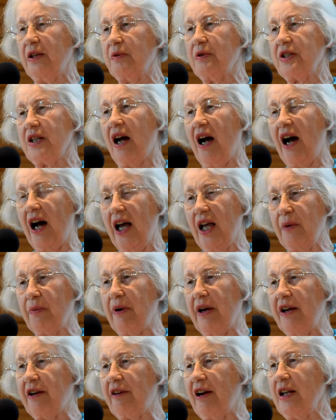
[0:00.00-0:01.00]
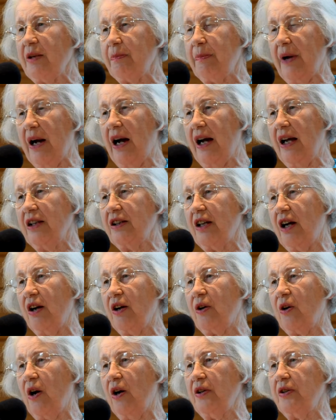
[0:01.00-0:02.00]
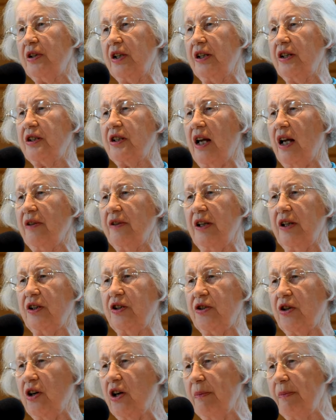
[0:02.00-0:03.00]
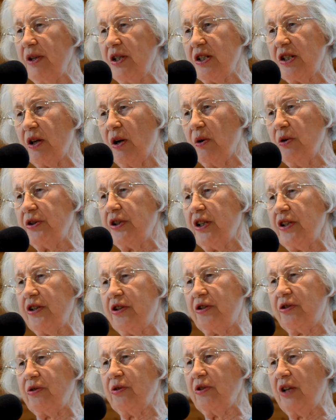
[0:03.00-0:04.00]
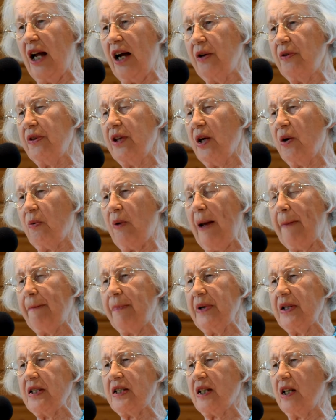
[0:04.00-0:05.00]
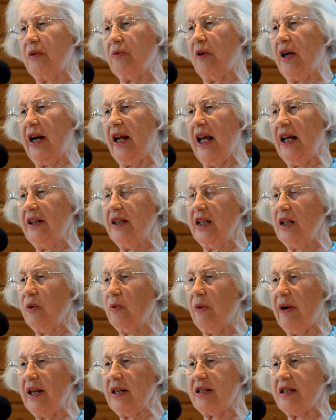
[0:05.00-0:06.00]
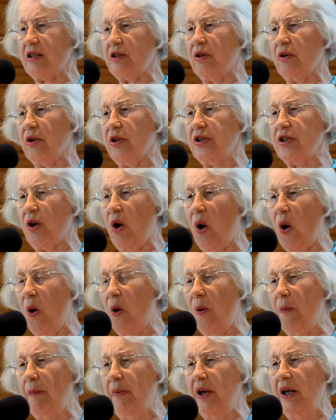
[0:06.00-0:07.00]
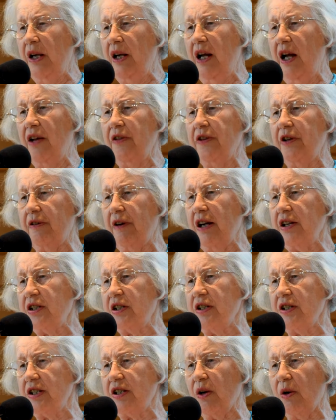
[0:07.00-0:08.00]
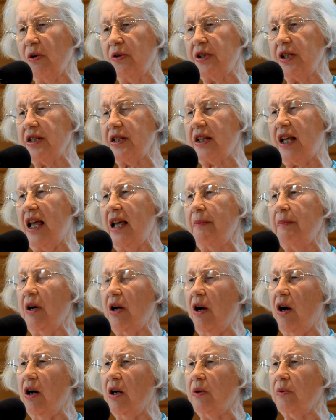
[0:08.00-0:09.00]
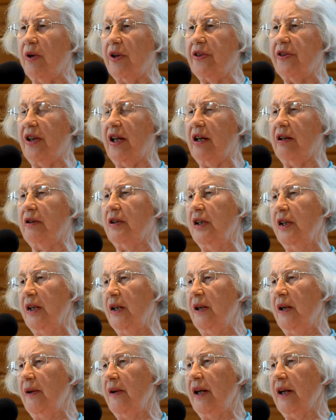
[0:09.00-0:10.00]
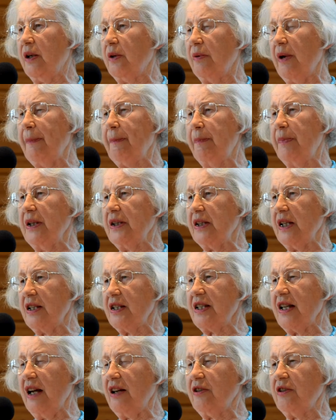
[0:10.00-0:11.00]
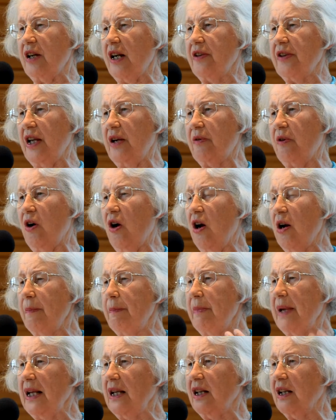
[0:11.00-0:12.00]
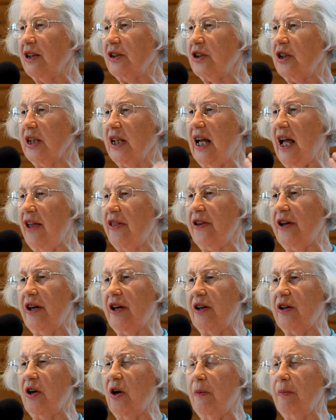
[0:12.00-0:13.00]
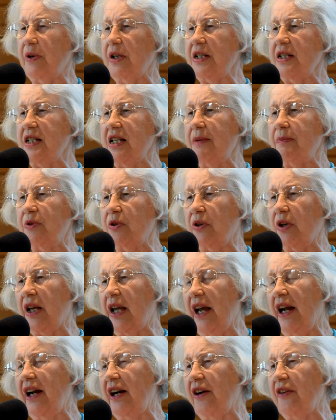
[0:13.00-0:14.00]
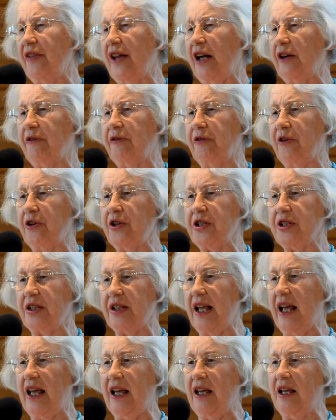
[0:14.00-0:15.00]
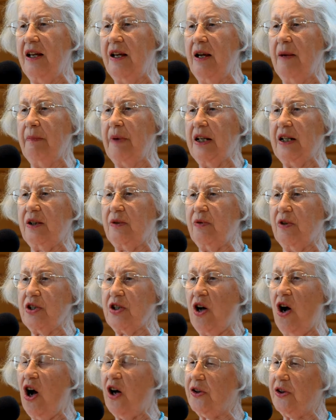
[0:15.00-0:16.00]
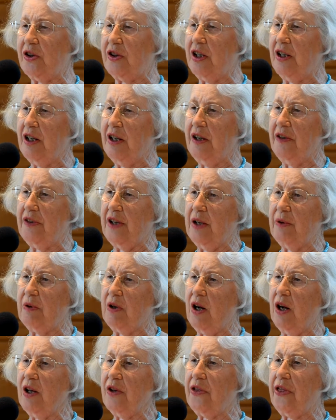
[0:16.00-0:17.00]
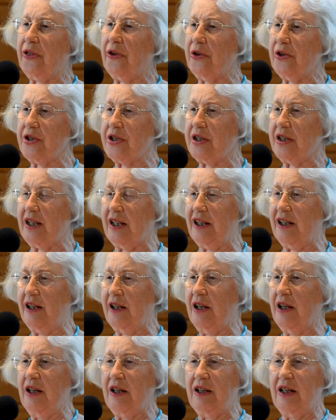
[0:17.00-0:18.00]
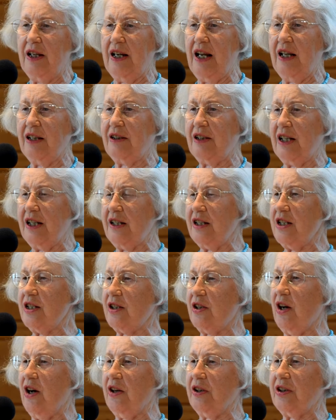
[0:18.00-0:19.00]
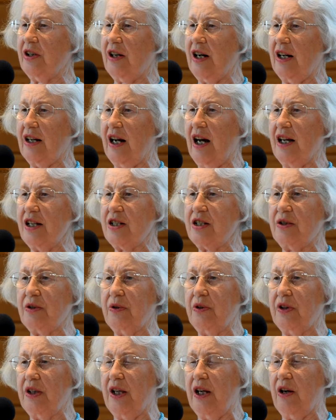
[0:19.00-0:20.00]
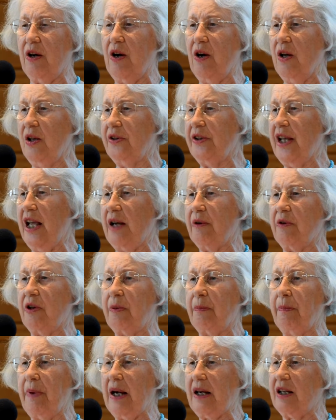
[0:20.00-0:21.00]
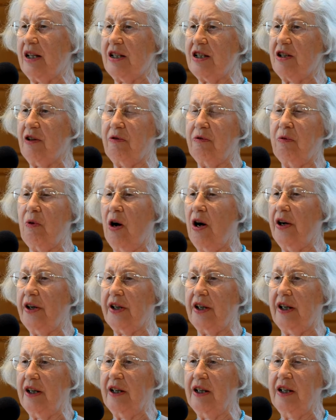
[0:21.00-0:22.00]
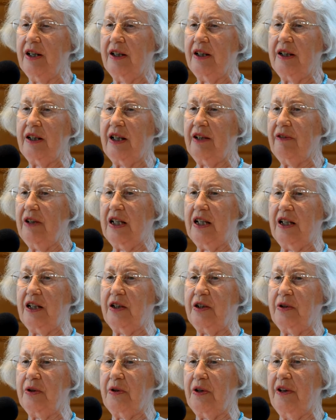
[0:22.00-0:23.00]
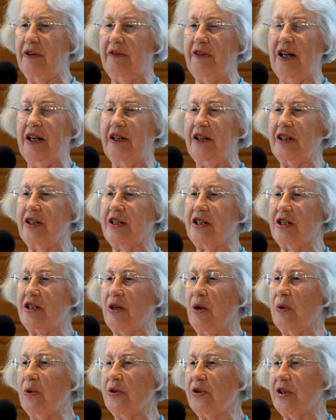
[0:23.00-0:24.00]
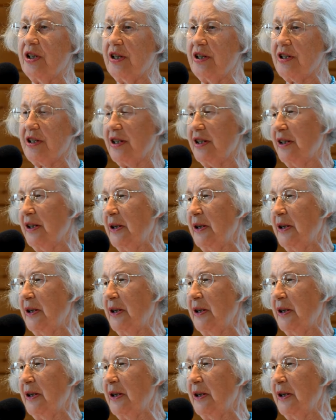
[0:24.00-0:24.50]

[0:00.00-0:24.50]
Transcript: was a highway right behind our cottage, and the German soldiers threw down their weapons and were heading west towards home, and the Russian soldiers came along with their equipment, etc., and they were all mingled together. Nobody seemed to care that first day, but it was hot. They were all thirsty. The landlady's daughter and I stood there all day with buckets of water, giving it to the various soldiers